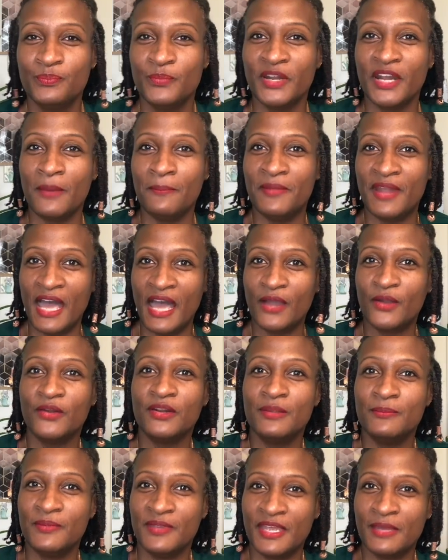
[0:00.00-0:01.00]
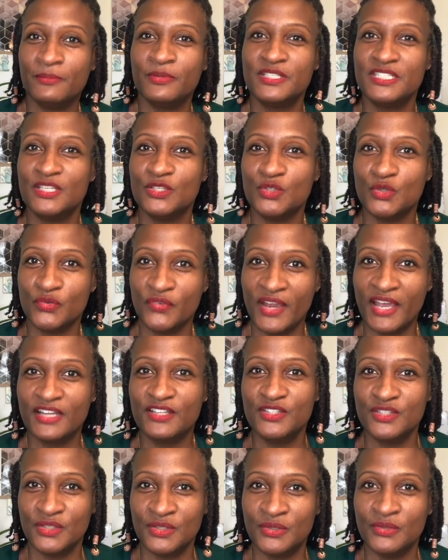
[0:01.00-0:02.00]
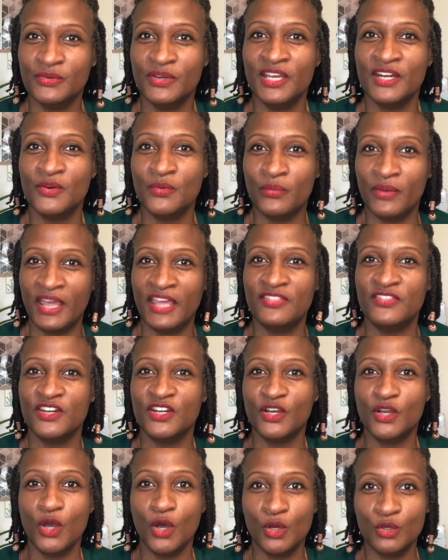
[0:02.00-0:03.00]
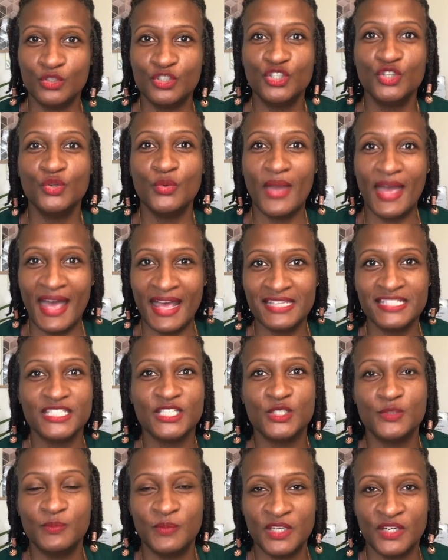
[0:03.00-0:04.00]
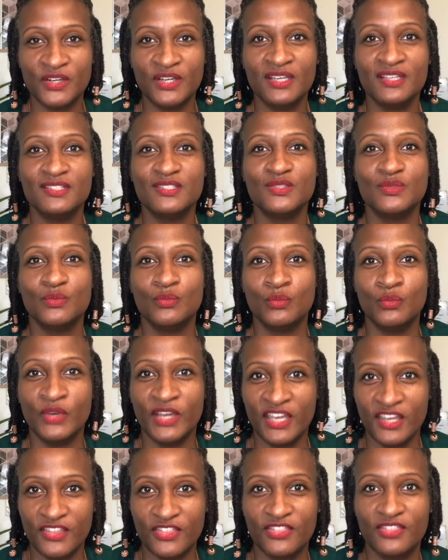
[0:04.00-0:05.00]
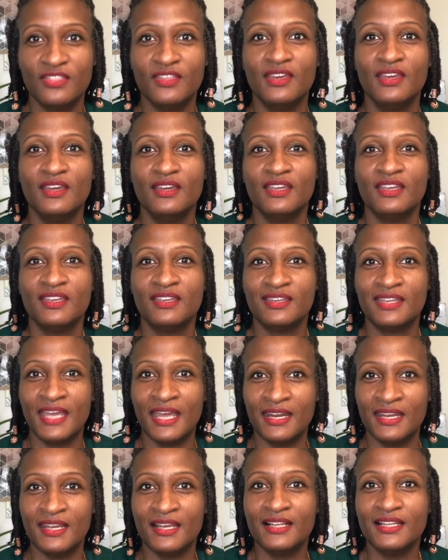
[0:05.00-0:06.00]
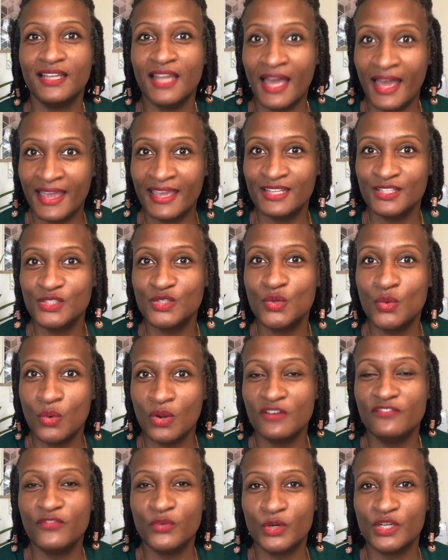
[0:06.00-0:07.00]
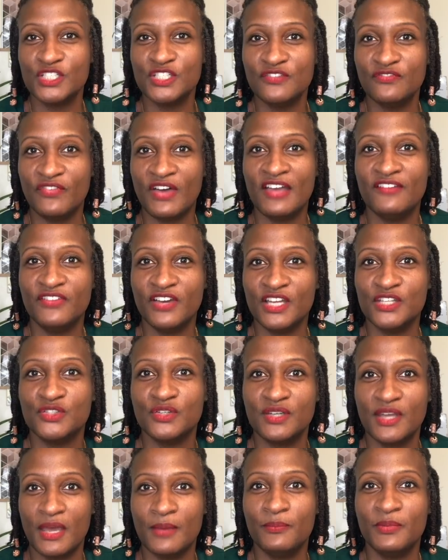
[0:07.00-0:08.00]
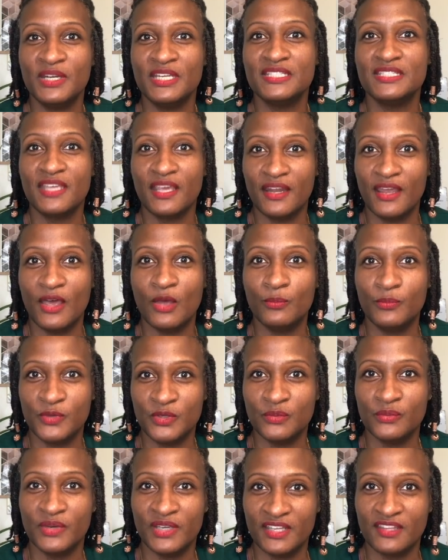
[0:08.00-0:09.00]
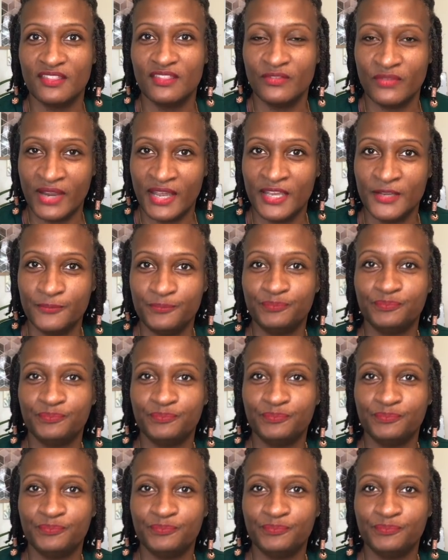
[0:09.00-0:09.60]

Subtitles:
but I'm not going to be able to direct you in a way that a coach who has experience with getting clients who are Fortune 500 companies can help you with, right?